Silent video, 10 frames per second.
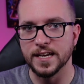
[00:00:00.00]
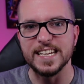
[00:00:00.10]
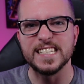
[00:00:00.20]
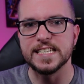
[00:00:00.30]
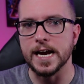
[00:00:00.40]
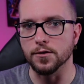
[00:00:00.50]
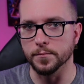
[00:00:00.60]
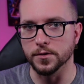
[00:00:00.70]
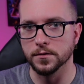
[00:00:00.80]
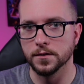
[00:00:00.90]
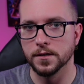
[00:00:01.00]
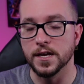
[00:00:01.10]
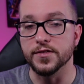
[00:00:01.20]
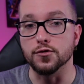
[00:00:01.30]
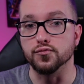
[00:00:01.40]
It's terrible.
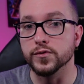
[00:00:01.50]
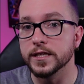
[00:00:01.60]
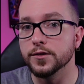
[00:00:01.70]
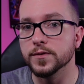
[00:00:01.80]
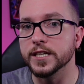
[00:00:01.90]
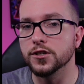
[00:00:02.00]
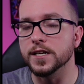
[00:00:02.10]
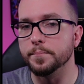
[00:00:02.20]
They're really, really good at